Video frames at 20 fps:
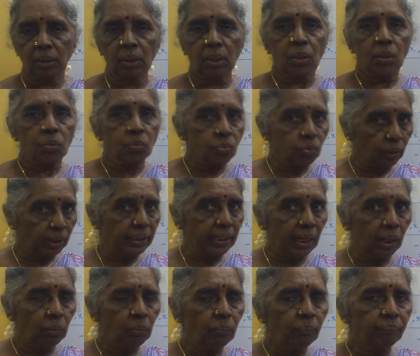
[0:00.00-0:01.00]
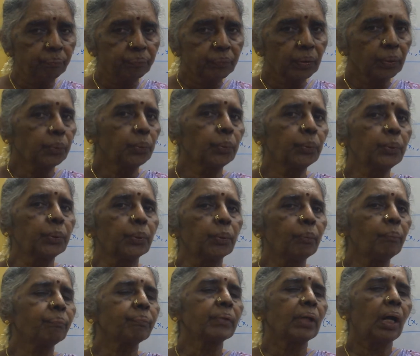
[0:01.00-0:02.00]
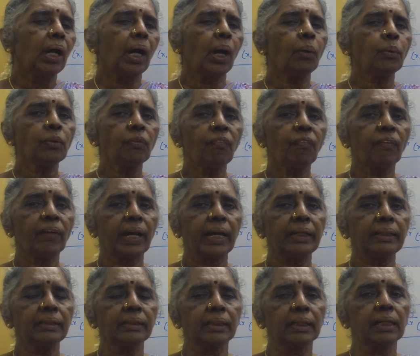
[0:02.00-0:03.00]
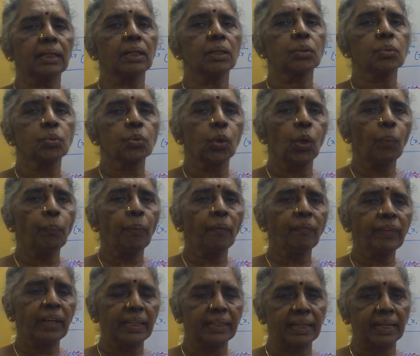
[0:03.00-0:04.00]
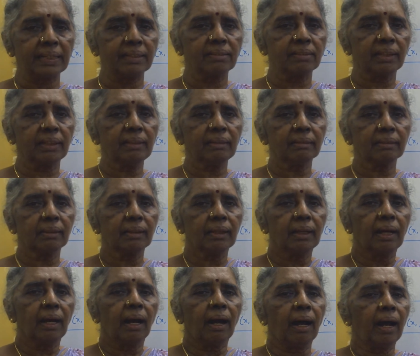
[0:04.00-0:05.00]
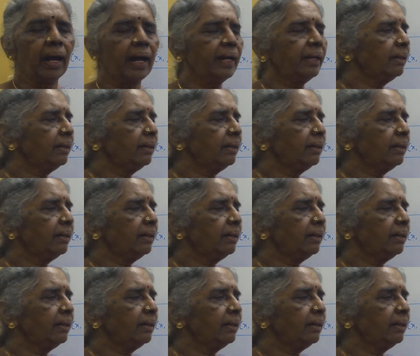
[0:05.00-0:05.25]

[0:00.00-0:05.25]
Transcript: So now you know how to find the slope of a tangent and